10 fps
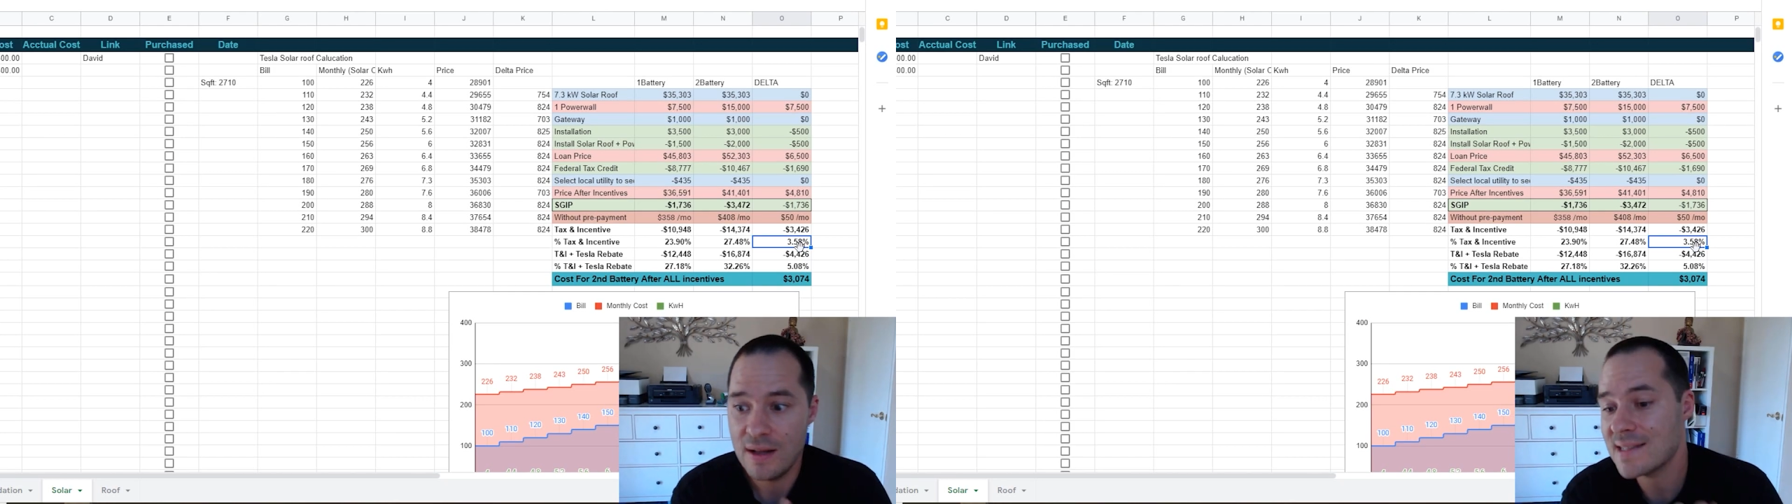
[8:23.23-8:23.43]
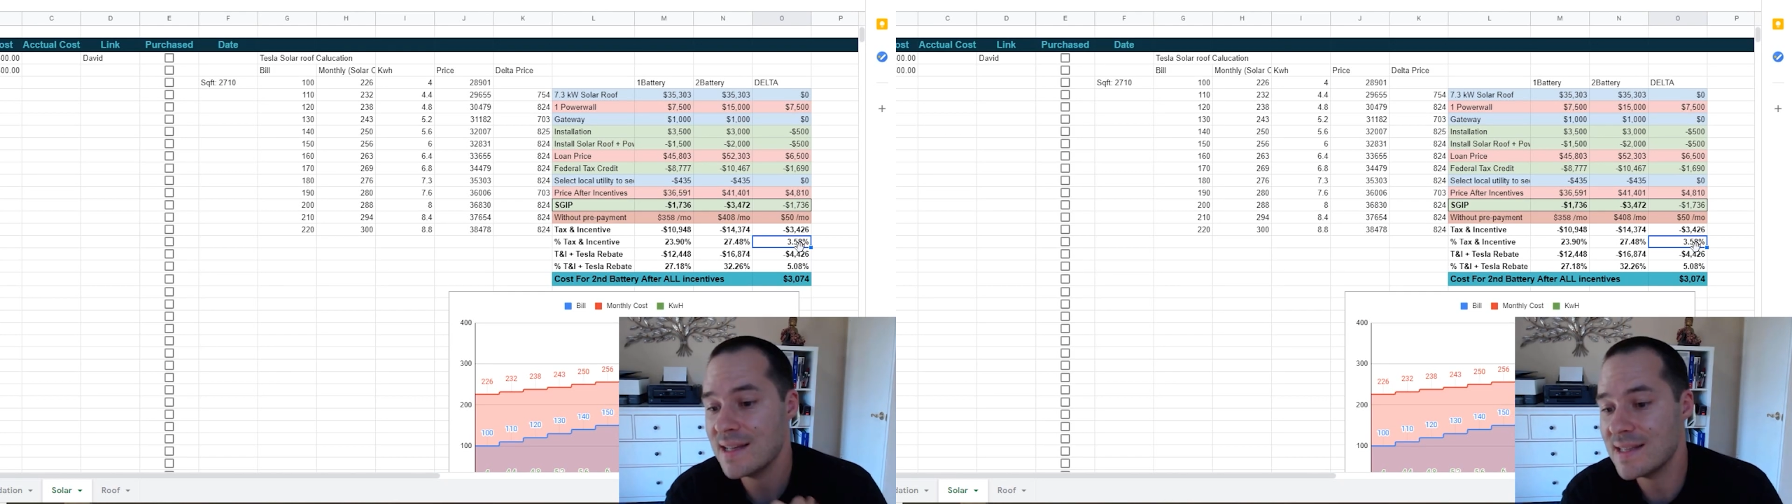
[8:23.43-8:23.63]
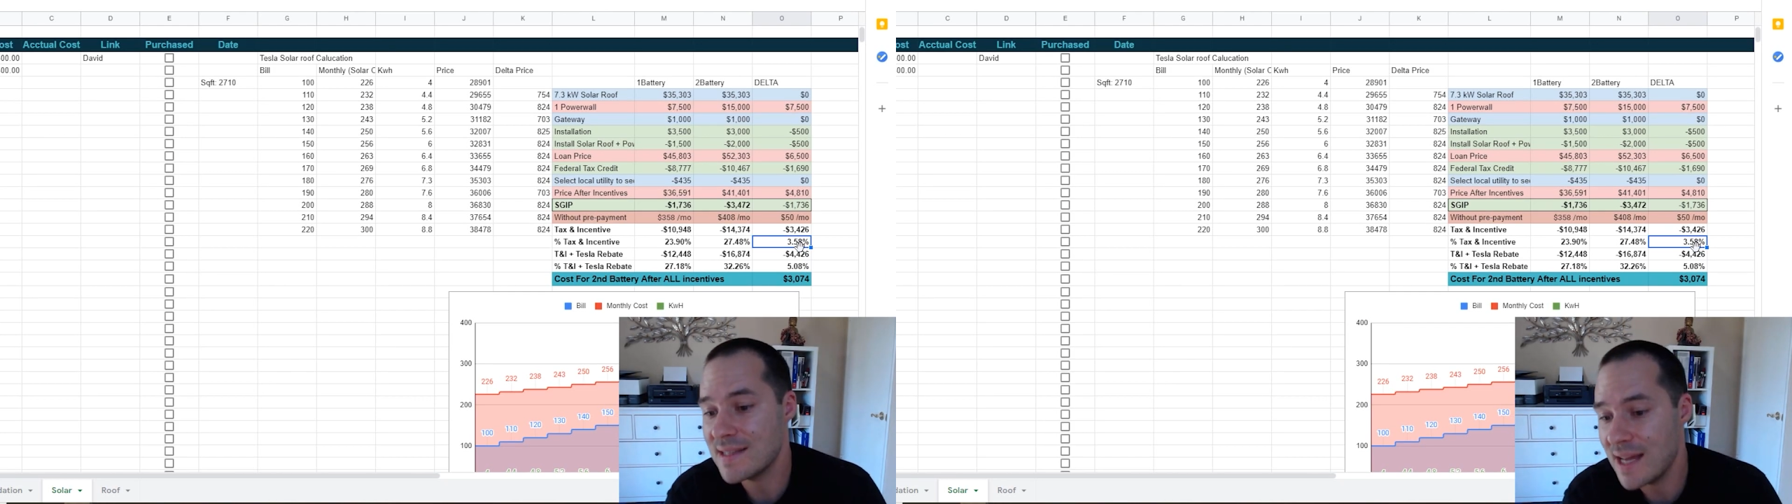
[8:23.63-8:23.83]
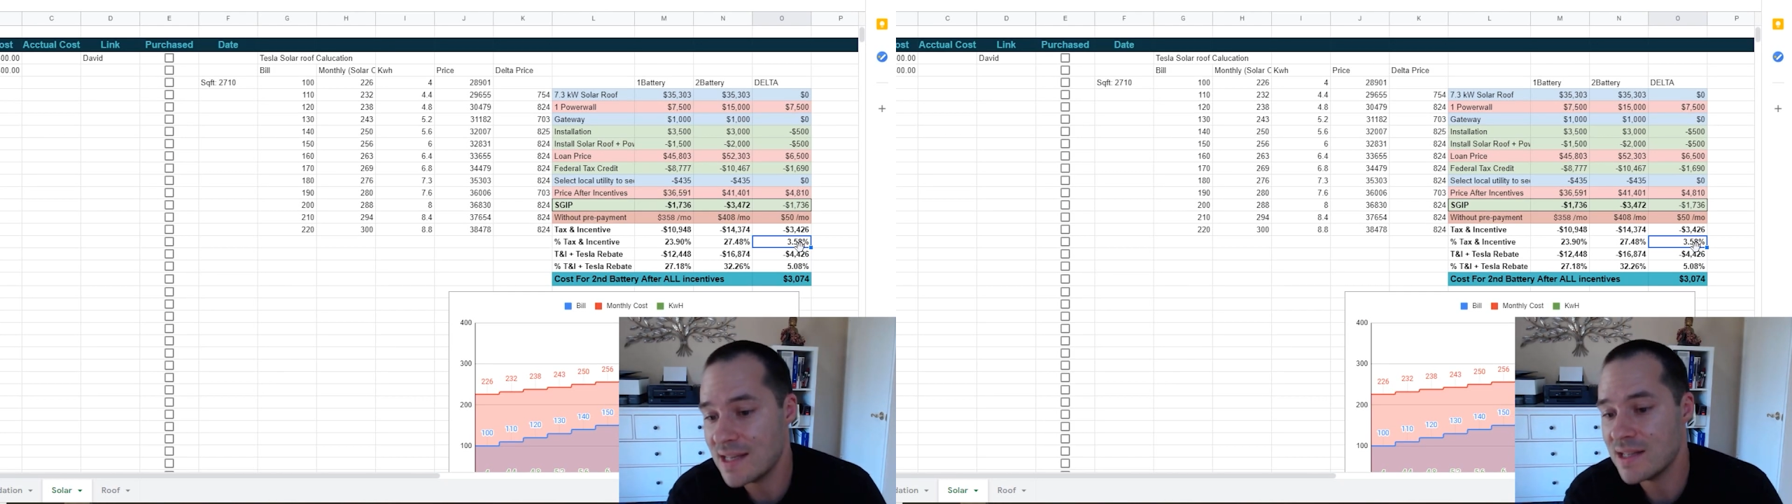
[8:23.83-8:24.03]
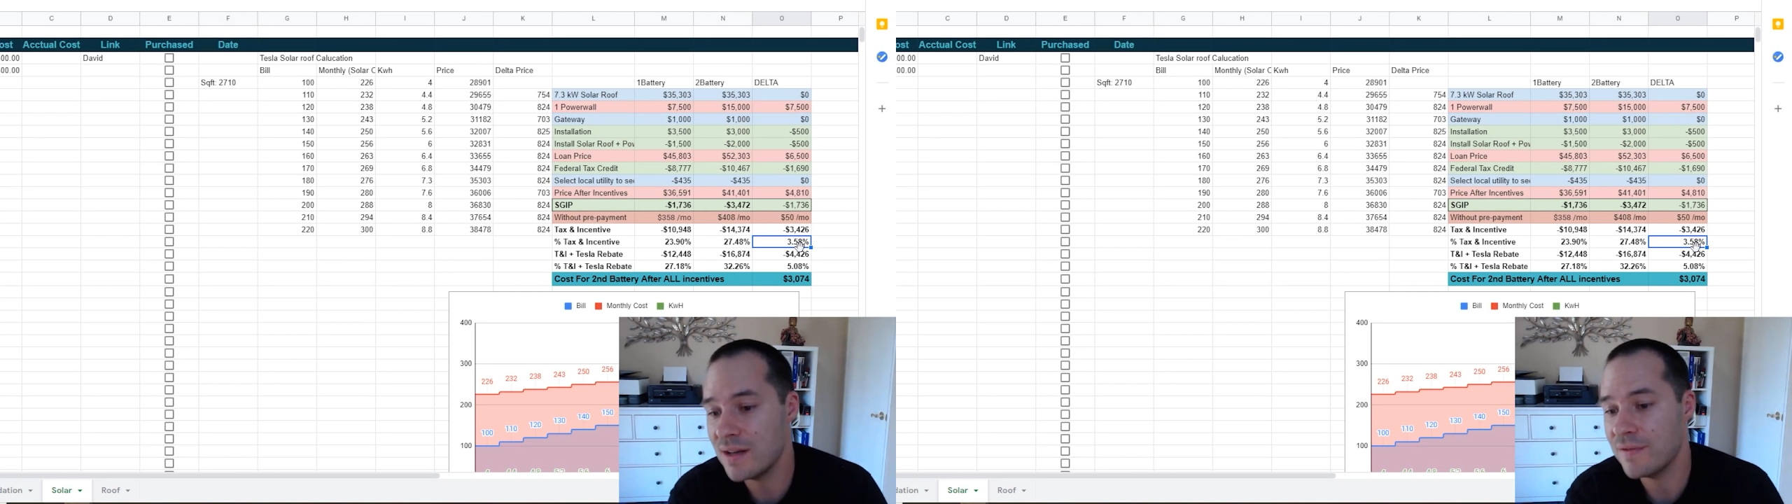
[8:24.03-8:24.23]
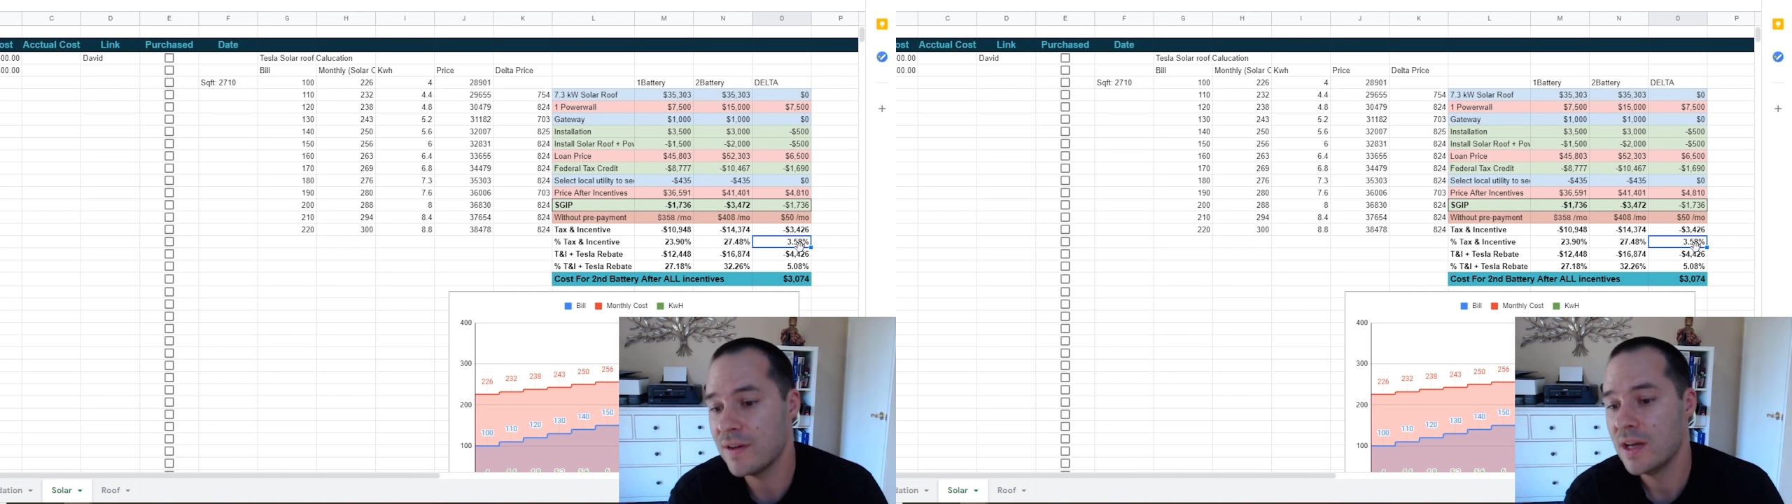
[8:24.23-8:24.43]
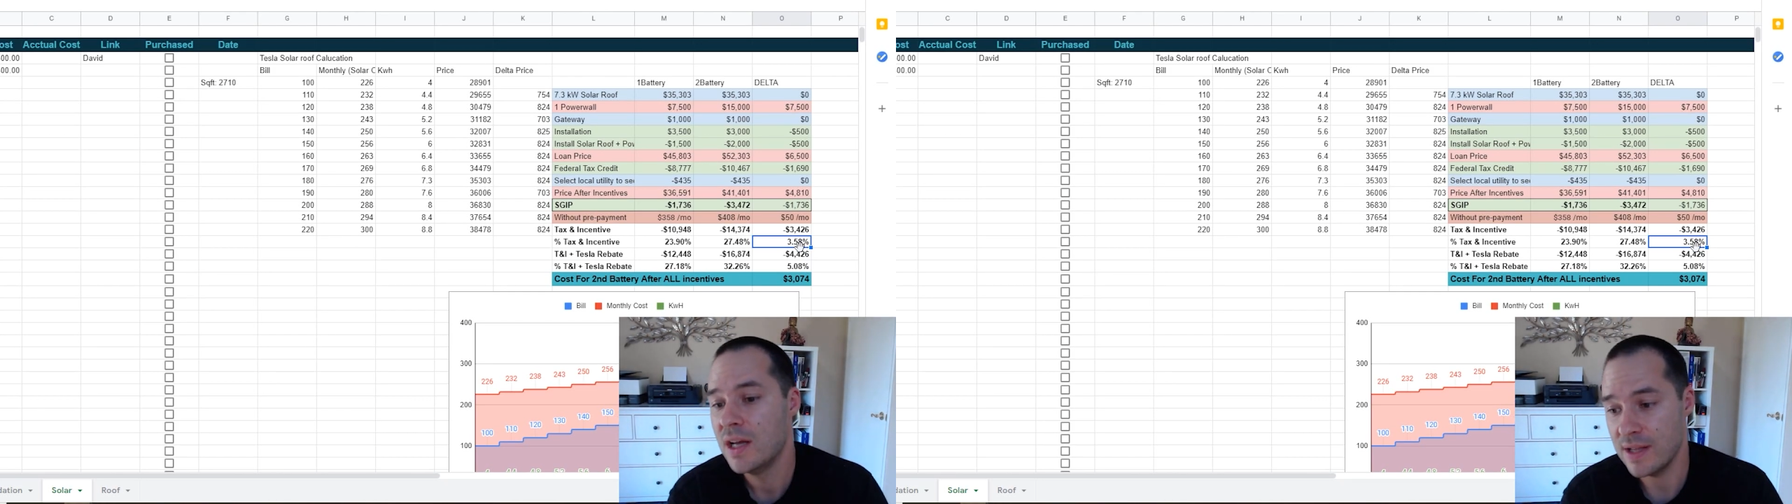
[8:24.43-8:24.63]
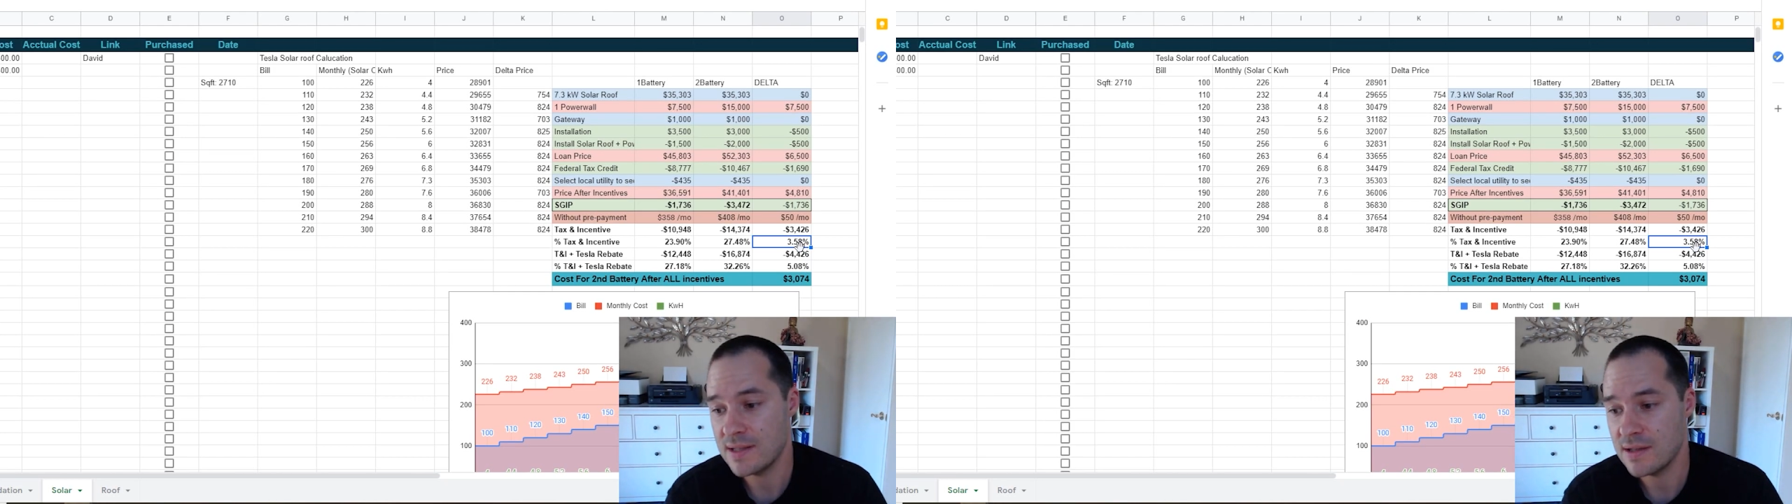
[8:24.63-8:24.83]
tax incentive
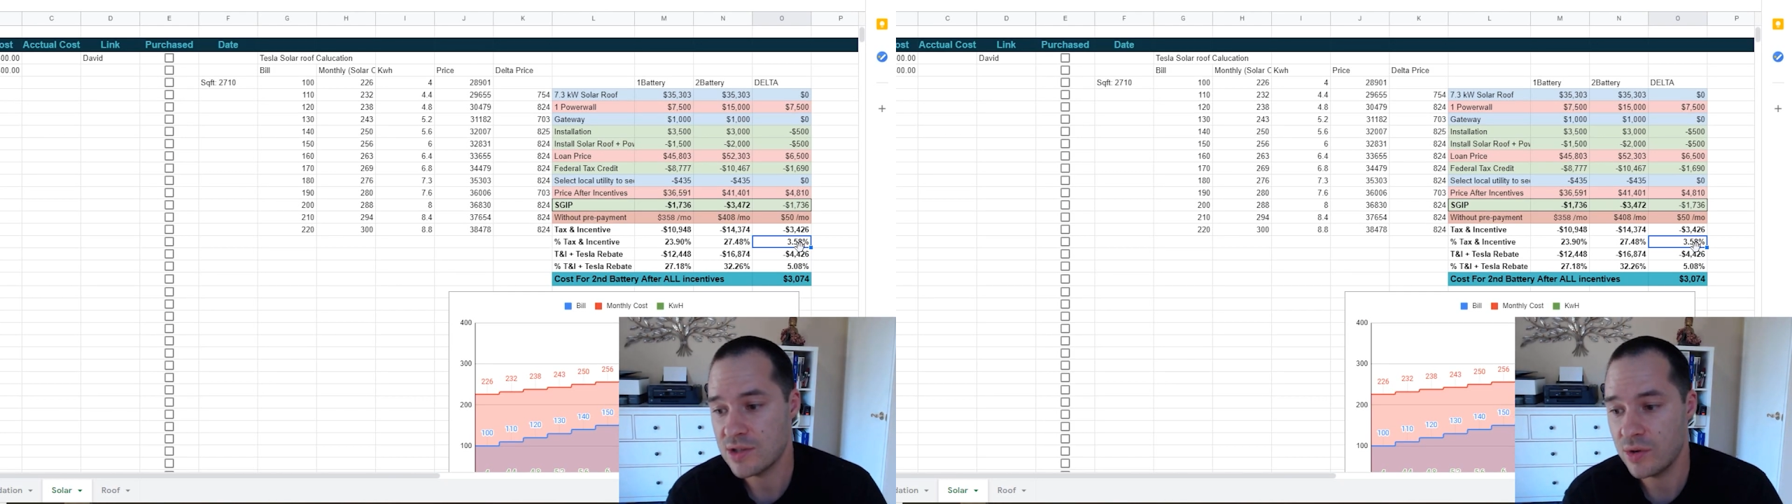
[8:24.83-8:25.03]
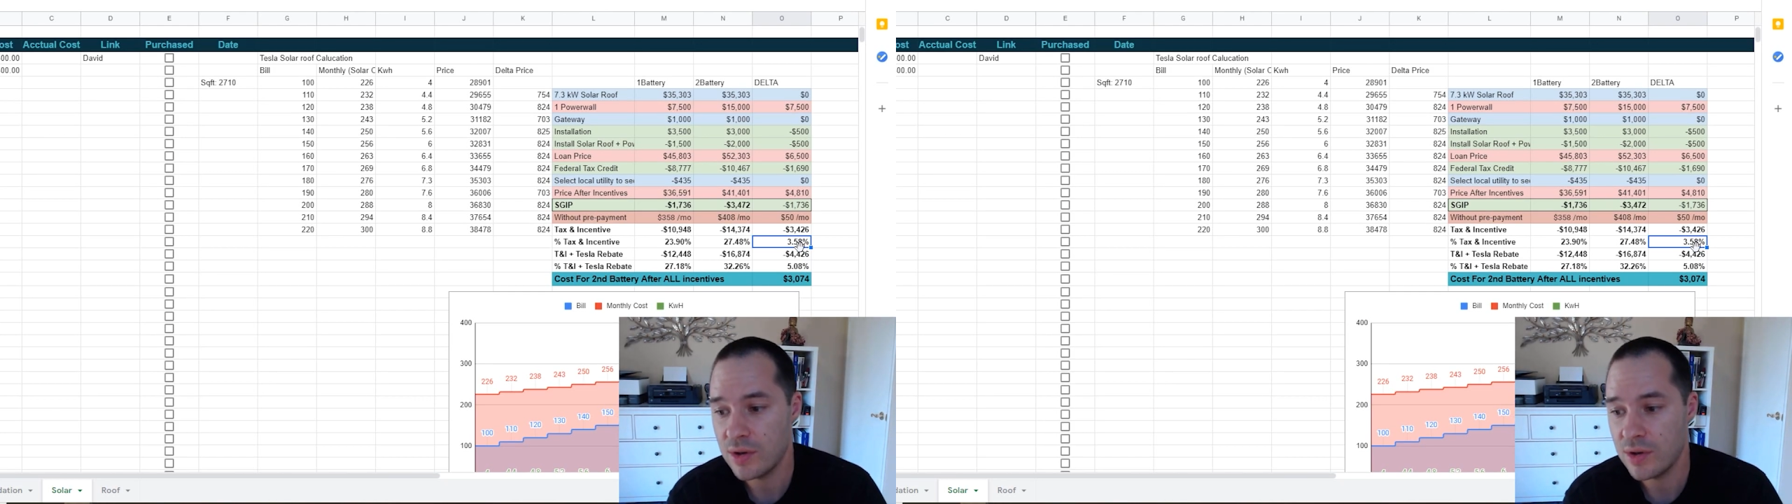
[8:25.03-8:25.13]
difference.